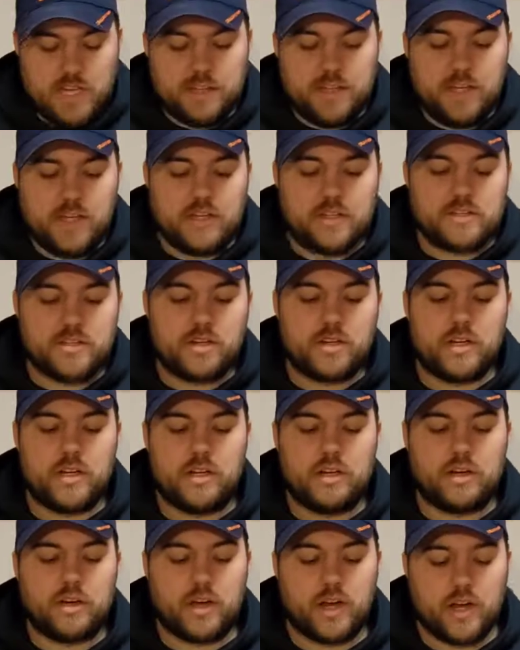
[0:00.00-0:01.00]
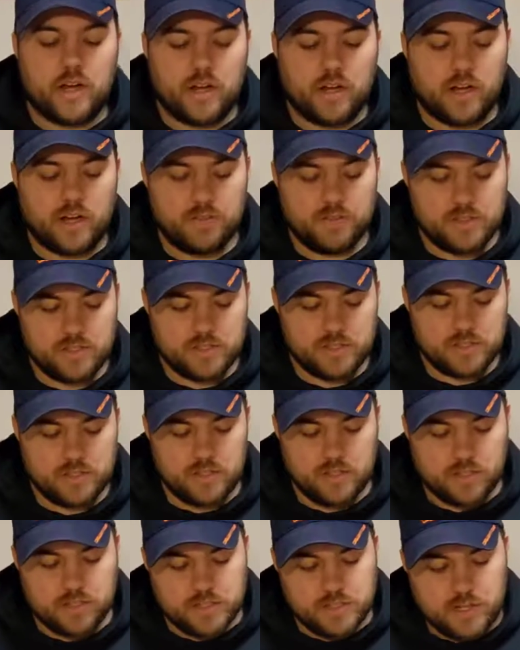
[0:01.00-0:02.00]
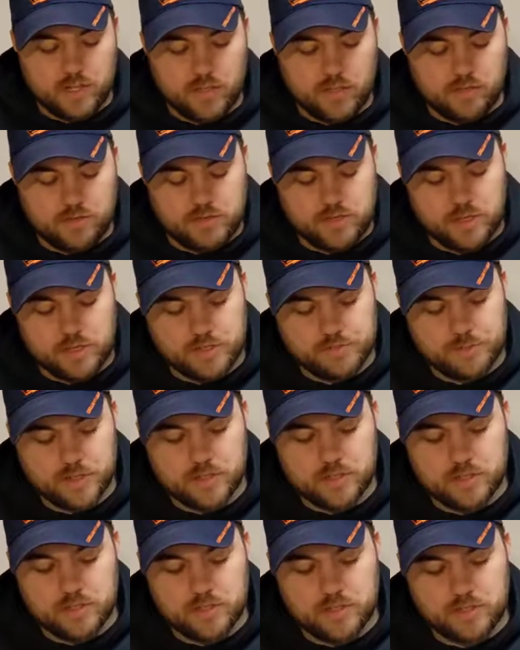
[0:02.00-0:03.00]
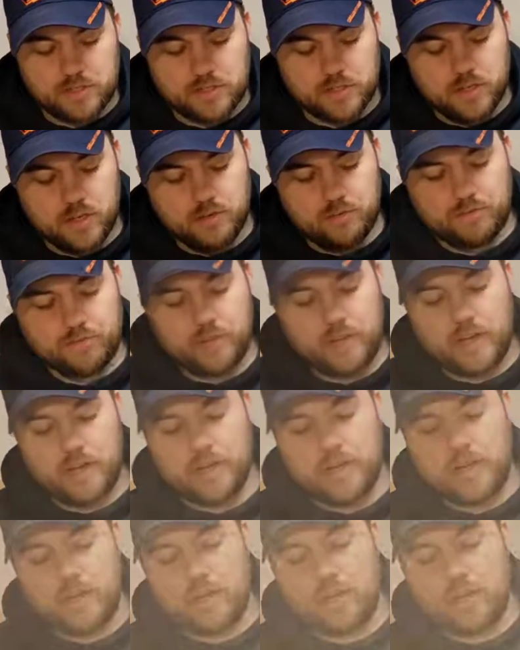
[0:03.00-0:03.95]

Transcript: I think it turned out great. Obviously you could tell the chest pieces flattened